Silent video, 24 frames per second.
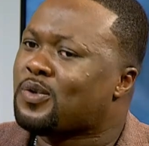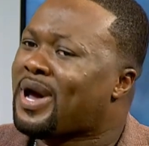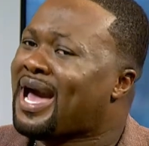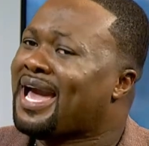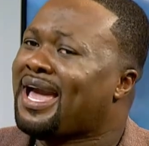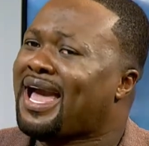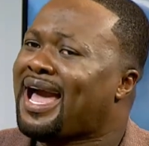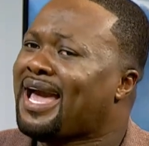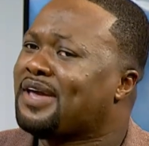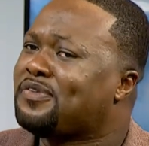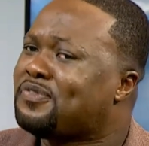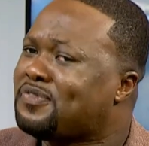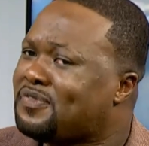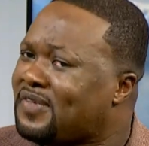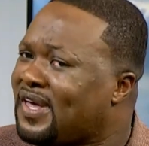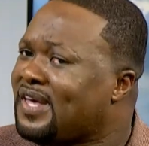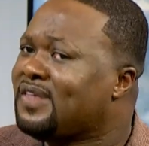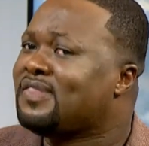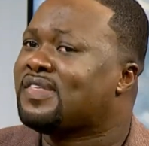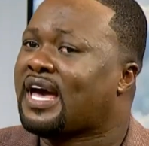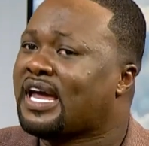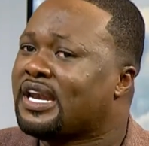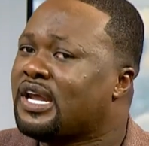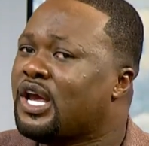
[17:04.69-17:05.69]
I
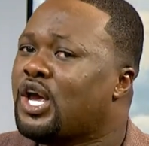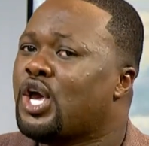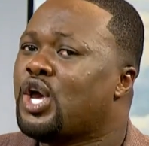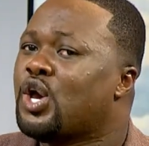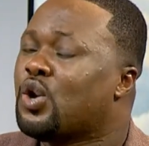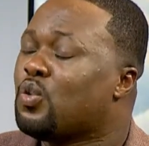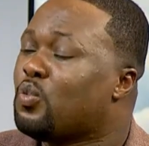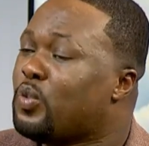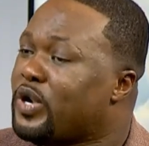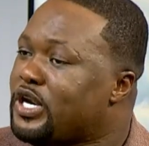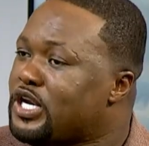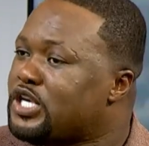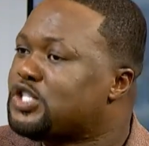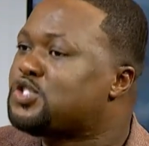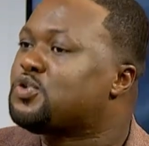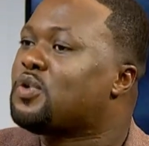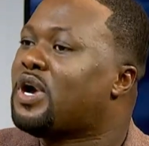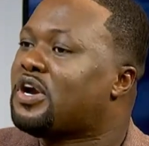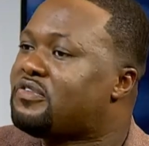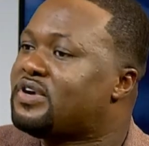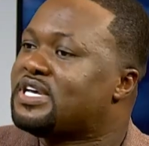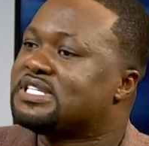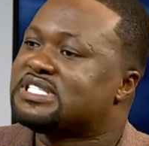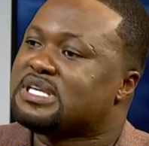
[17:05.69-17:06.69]
think that we need to
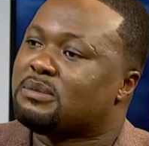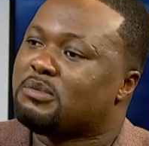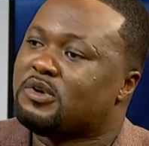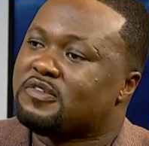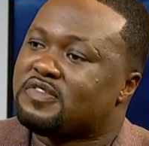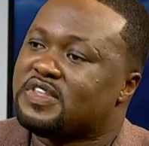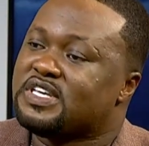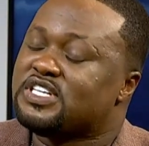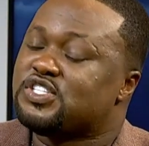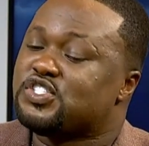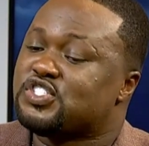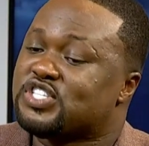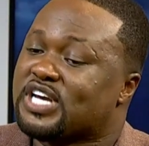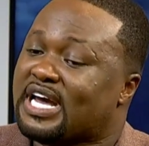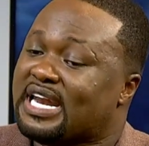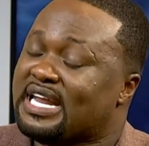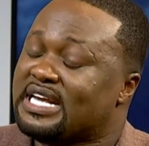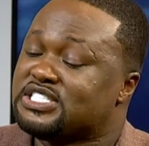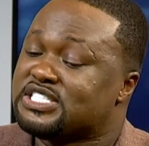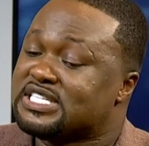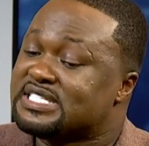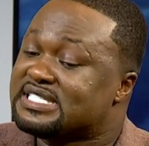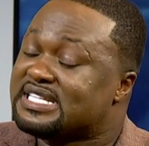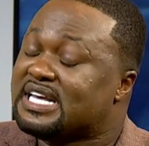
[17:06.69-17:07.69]
address some of these
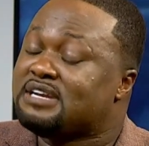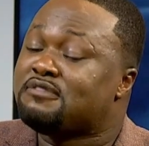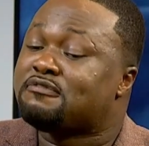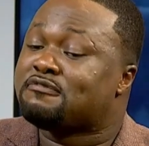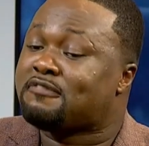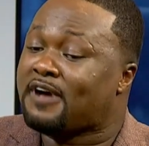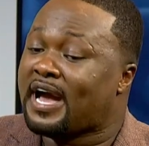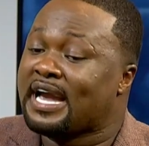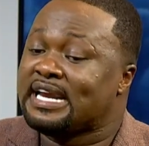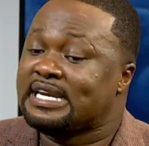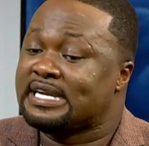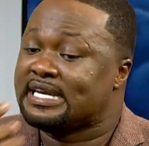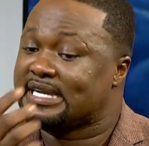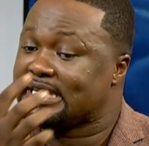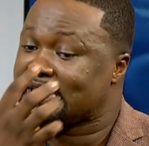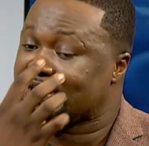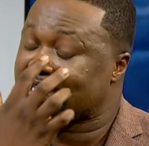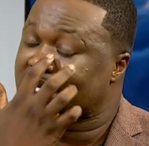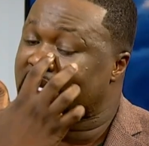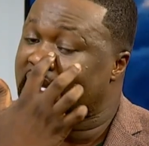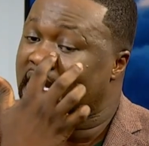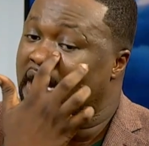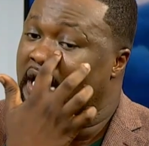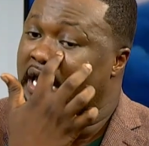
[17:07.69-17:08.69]
challenges. Then
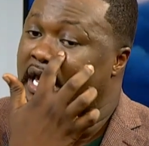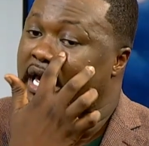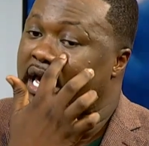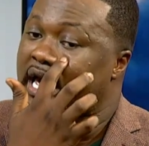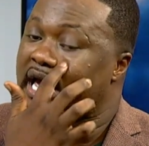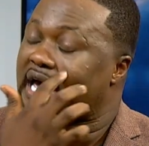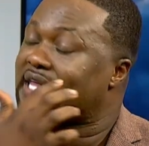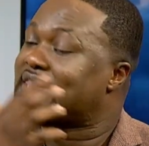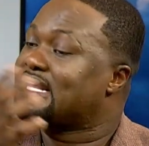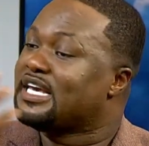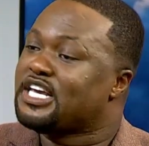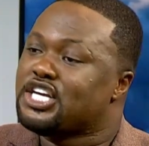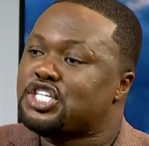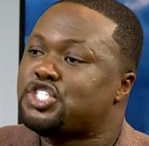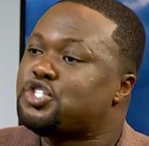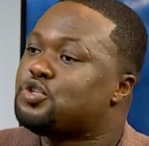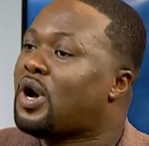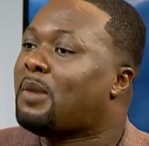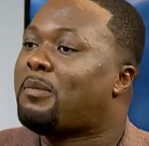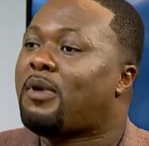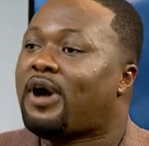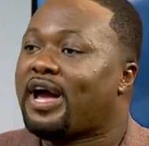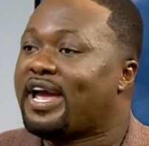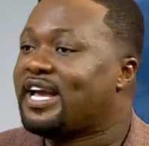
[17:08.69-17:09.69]
finally, the issue
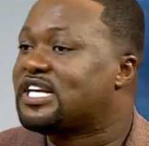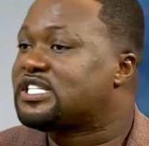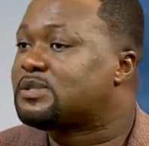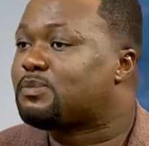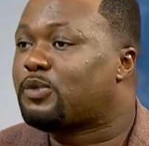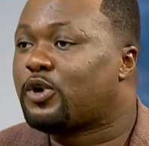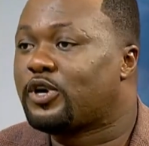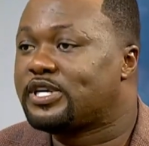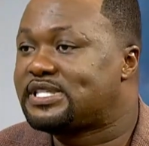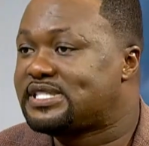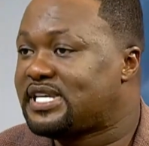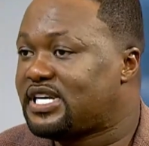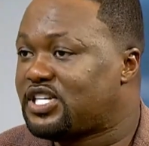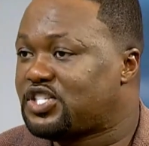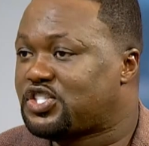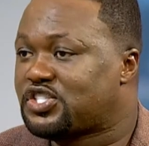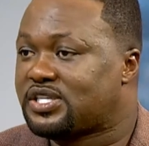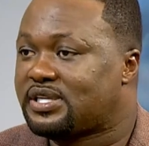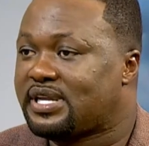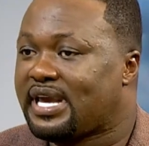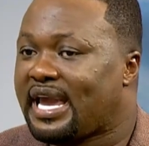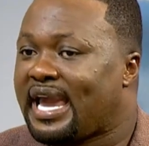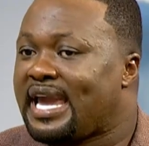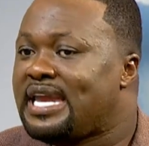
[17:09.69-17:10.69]
about
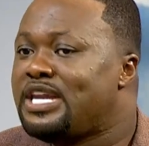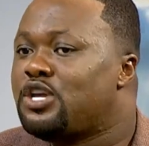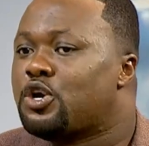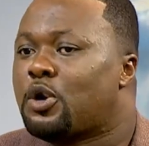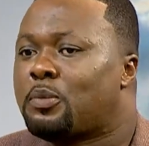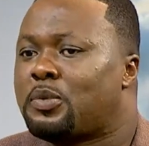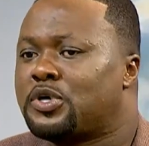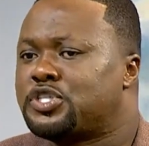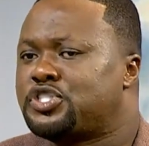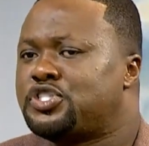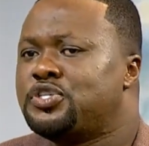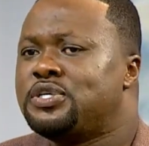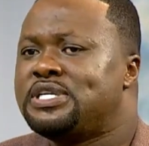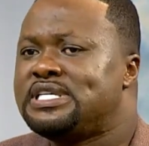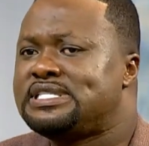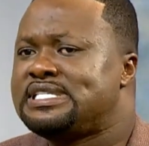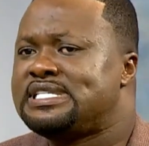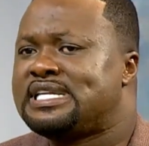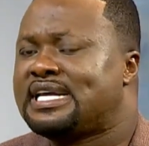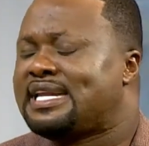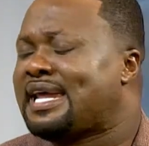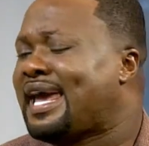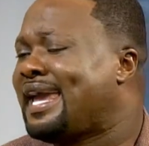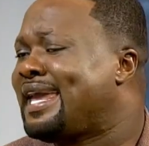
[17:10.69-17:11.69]
exploitation. Any opportunity
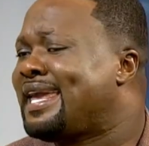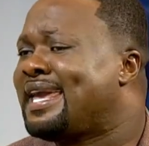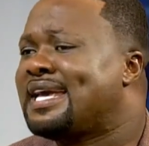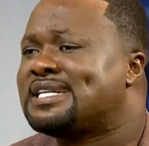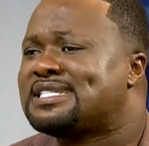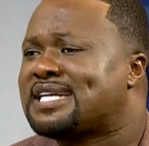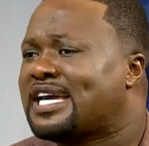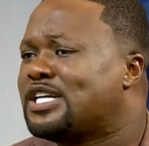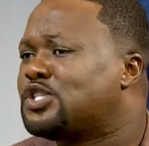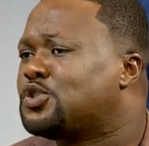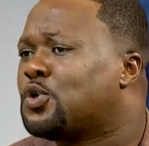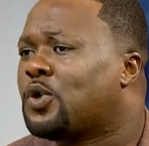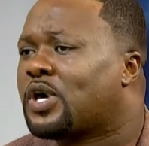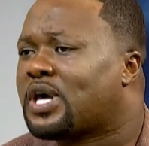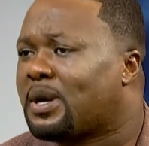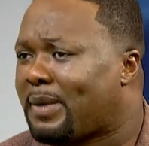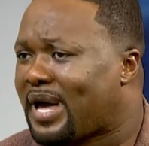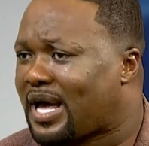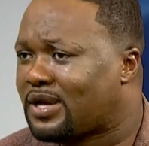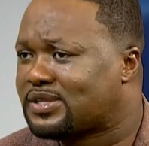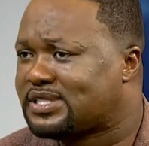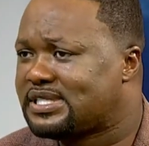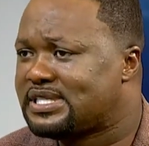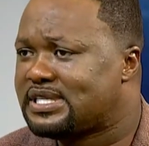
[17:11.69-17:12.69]
that I get, I talk
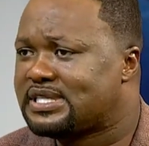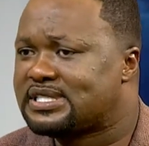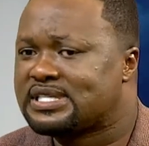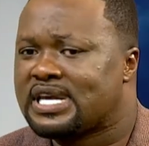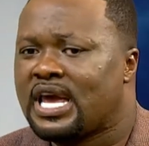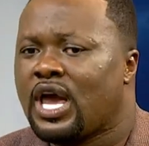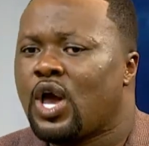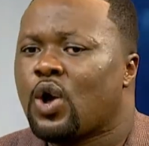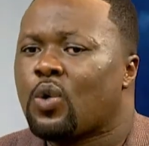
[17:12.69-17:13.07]
about it.